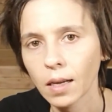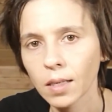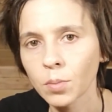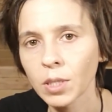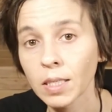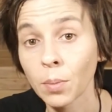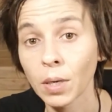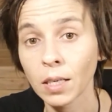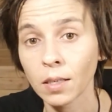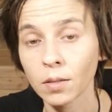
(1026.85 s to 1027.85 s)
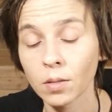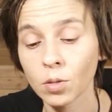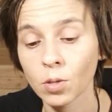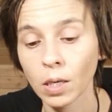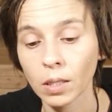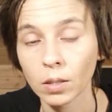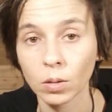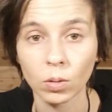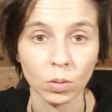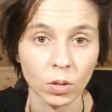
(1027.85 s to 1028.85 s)
It could be somebody else trying
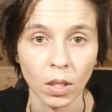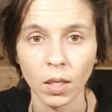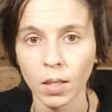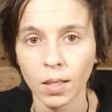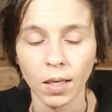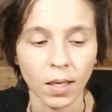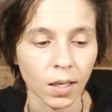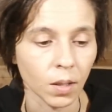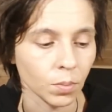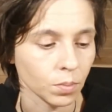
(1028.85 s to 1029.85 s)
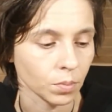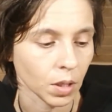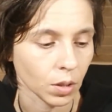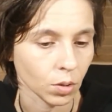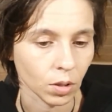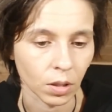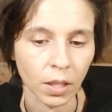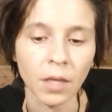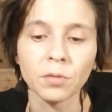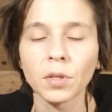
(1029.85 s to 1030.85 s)
to make your
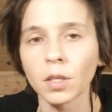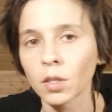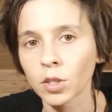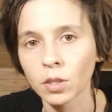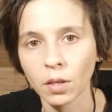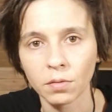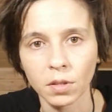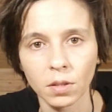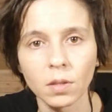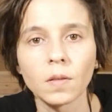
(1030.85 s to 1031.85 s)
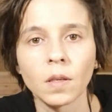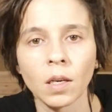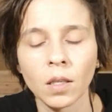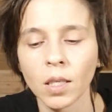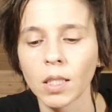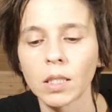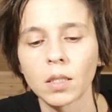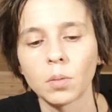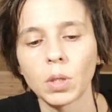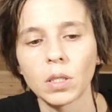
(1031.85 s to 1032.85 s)
life a little tougher than it needs
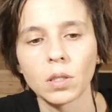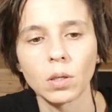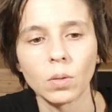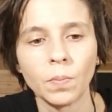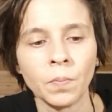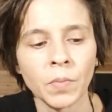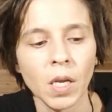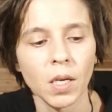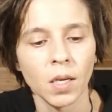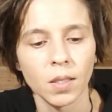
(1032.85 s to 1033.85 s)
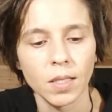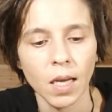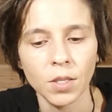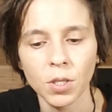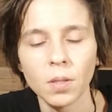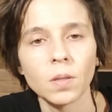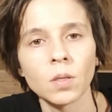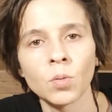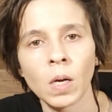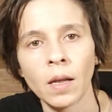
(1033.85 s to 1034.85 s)
to be. So, Sagi, this
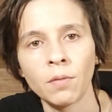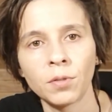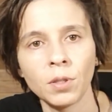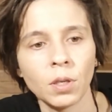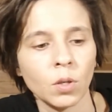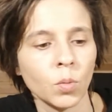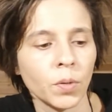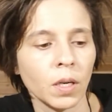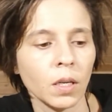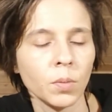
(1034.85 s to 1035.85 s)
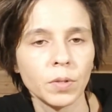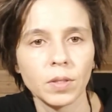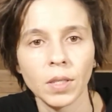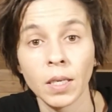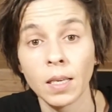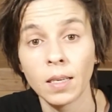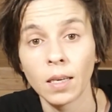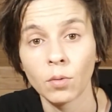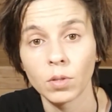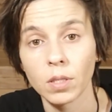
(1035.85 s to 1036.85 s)
is what I have for you. I hope it helped, and
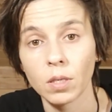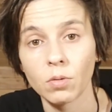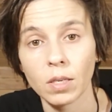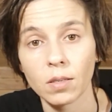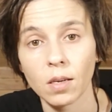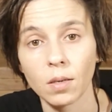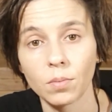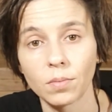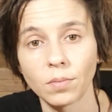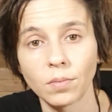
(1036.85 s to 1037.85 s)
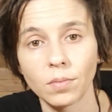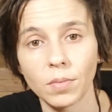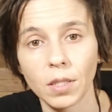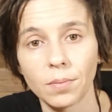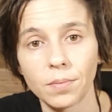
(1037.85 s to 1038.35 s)
I will see you next time. Bye.